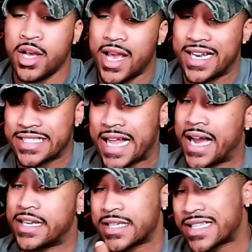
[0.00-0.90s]
and it's not
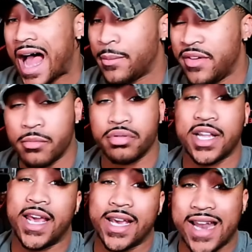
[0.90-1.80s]
going to stop me from
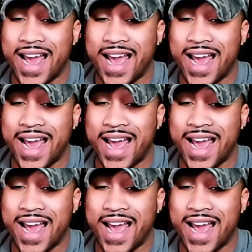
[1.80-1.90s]
playing it.